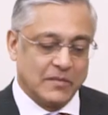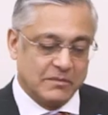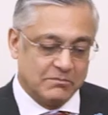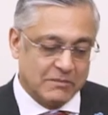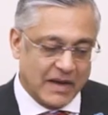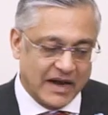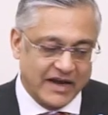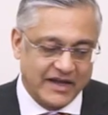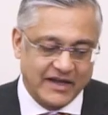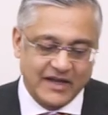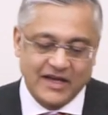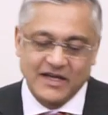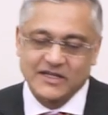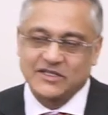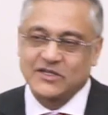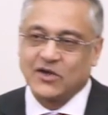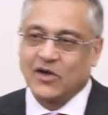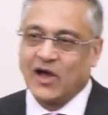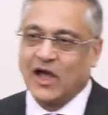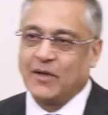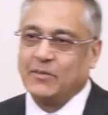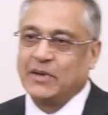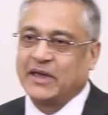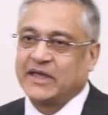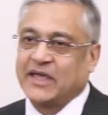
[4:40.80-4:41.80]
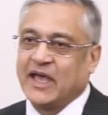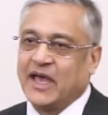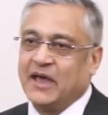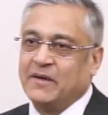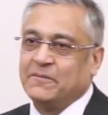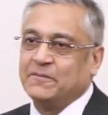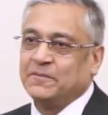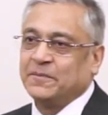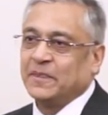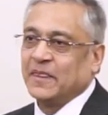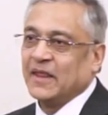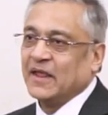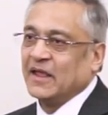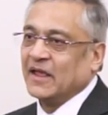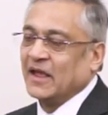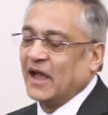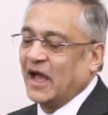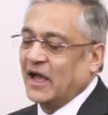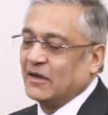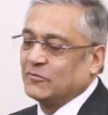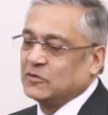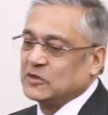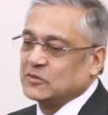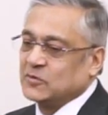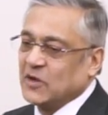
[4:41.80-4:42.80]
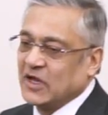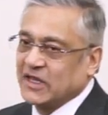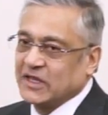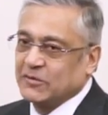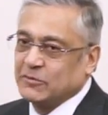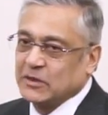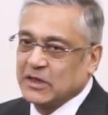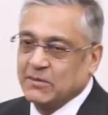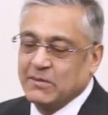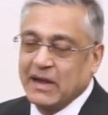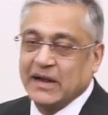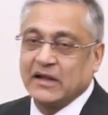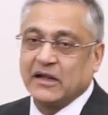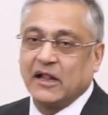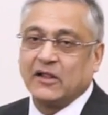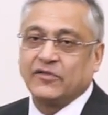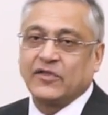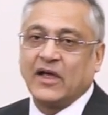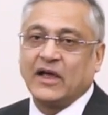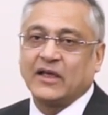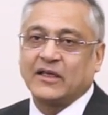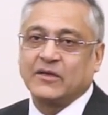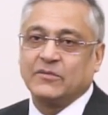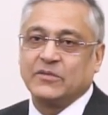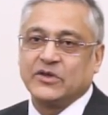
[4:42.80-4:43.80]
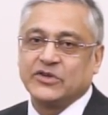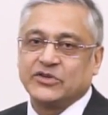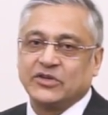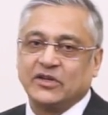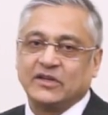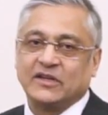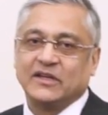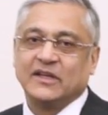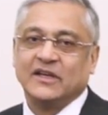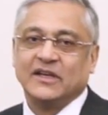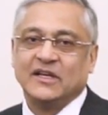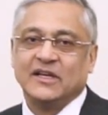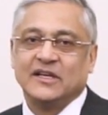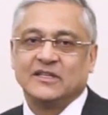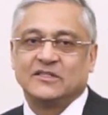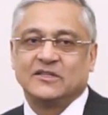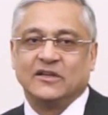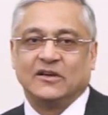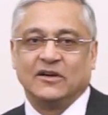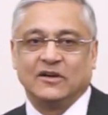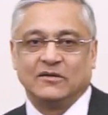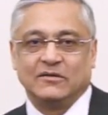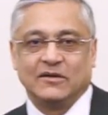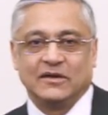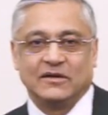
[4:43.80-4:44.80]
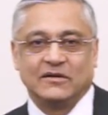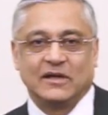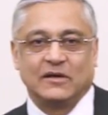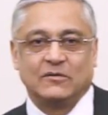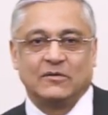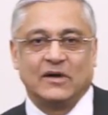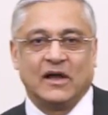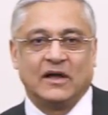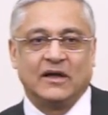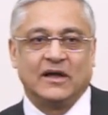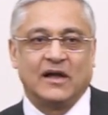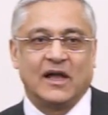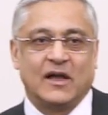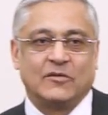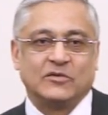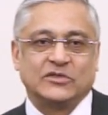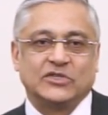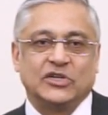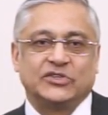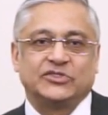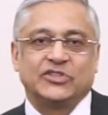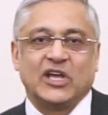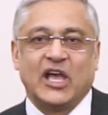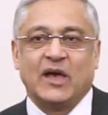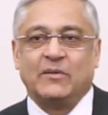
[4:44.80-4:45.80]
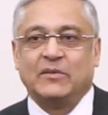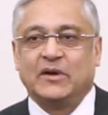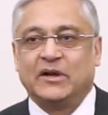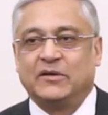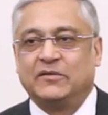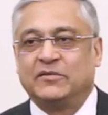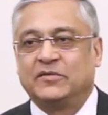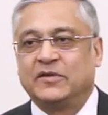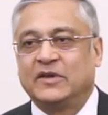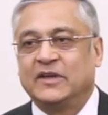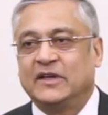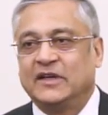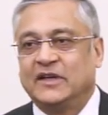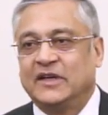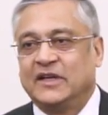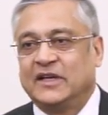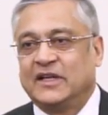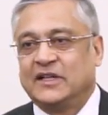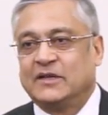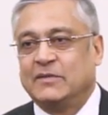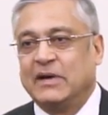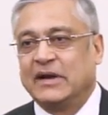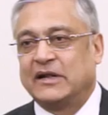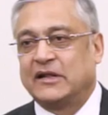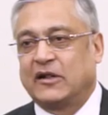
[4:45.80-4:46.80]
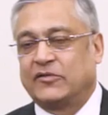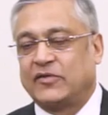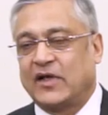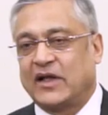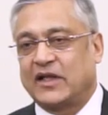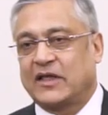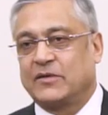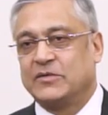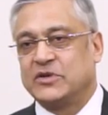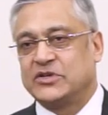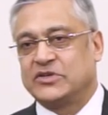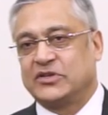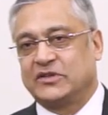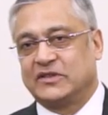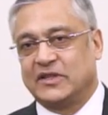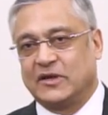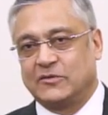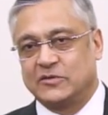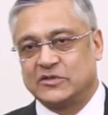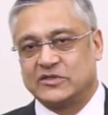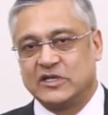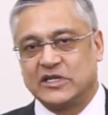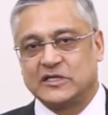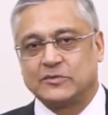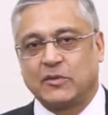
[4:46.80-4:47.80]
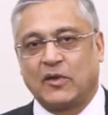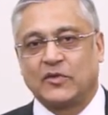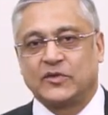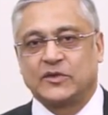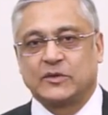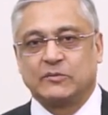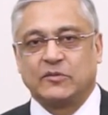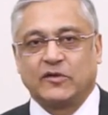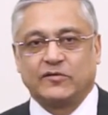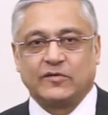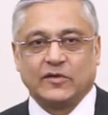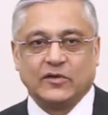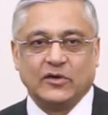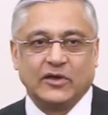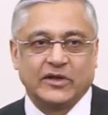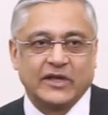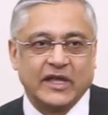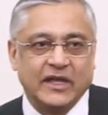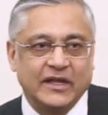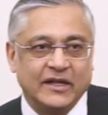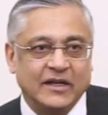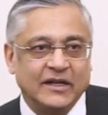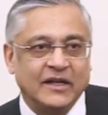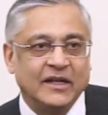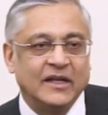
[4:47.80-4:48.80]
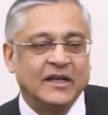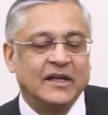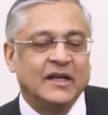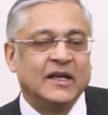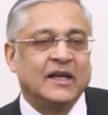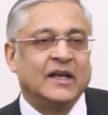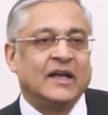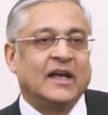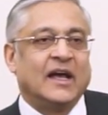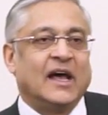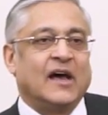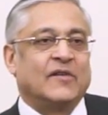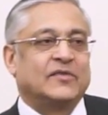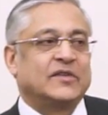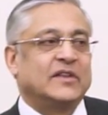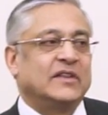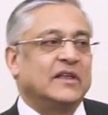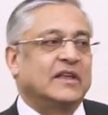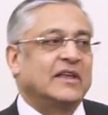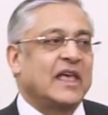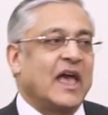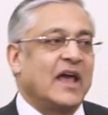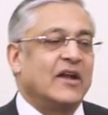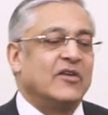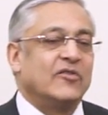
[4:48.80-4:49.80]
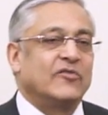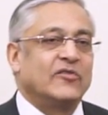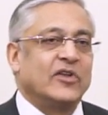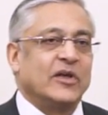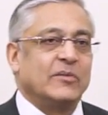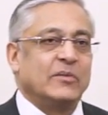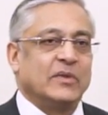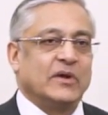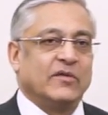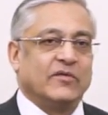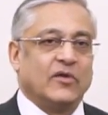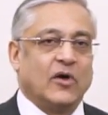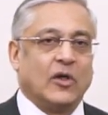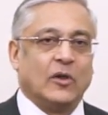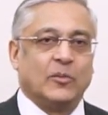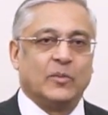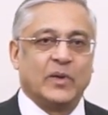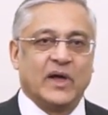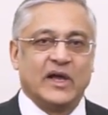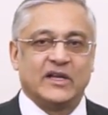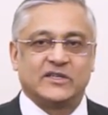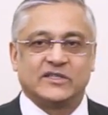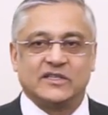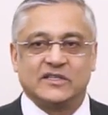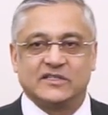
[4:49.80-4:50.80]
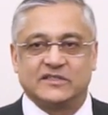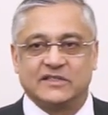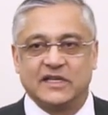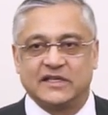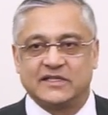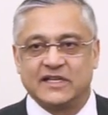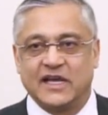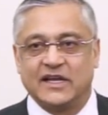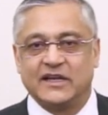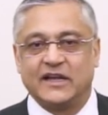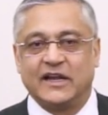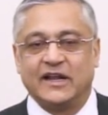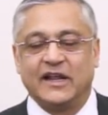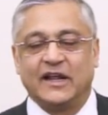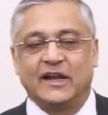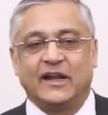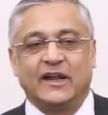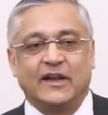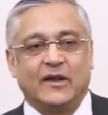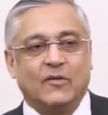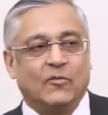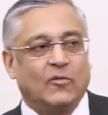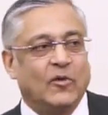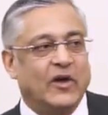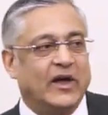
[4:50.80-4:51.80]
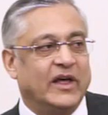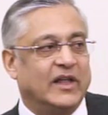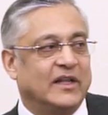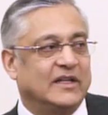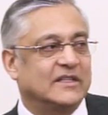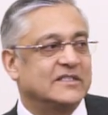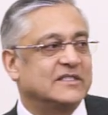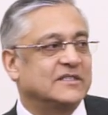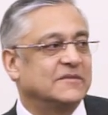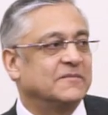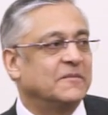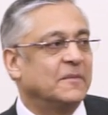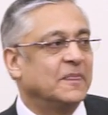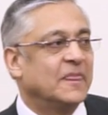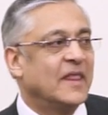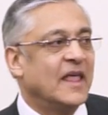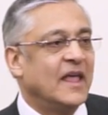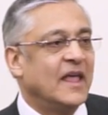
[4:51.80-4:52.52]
Many years ago, I was working with the Mental Health Act Commission. So I was a chairman of the Mental Health Act Commission that was responsible for looking after the care and treatment of all patients detained in England and Wales.